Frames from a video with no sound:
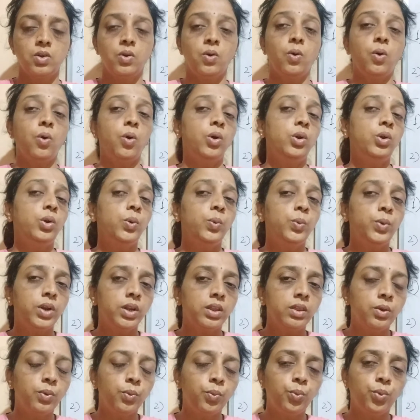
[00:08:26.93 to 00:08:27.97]
all over
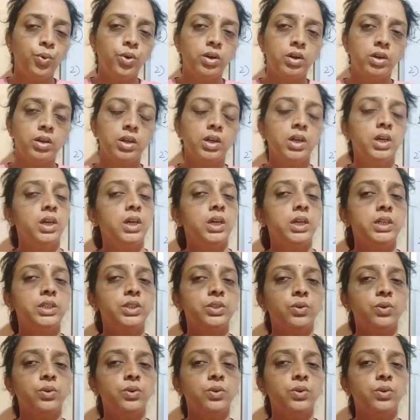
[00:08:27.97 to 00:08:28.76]
the world is